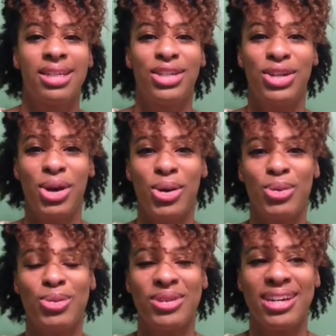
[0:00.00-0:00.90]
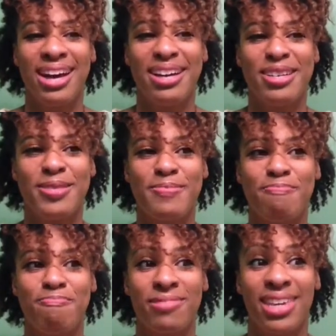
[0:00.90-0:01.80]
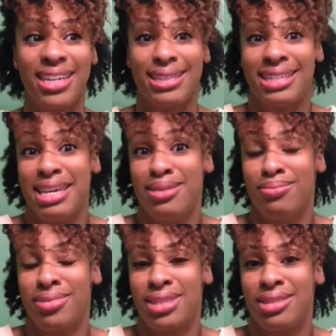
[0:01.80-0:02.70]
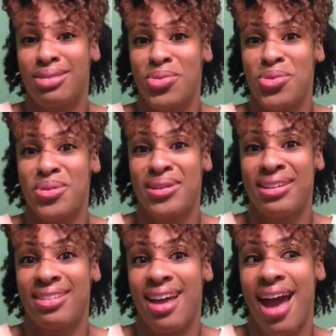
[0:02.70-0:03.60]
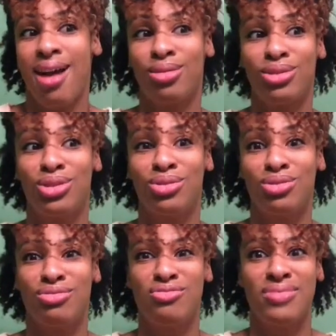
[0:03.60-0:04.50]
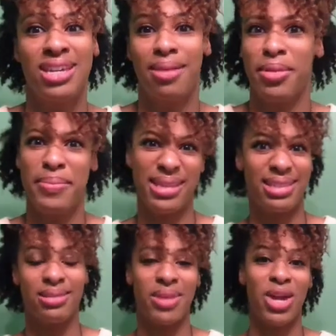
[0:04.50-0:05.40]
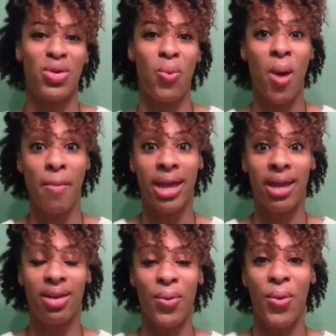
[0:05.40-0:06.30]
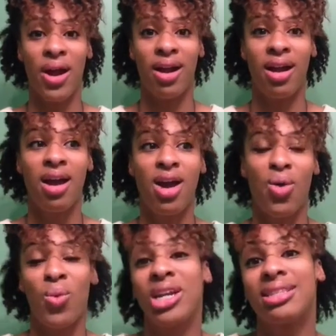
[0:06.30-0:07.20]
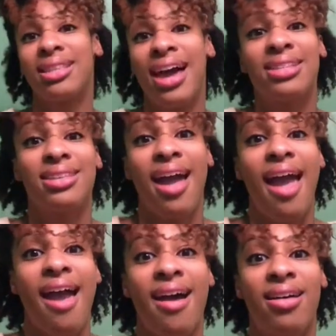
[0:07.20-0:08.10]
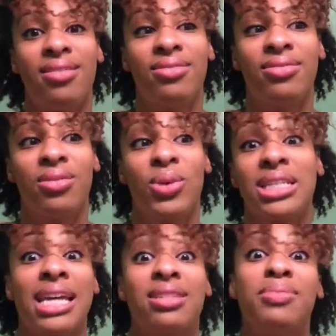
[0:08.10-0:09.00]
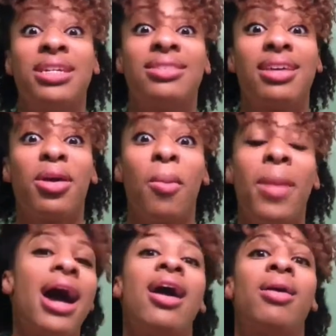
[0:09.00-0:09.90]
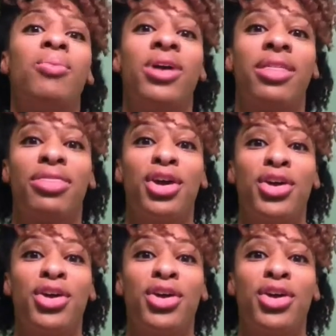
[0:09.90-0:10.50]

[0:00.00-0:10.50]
you know, um, get tips on how to become a businessman or woman, or what it's like to have, what it's like to be a single mom with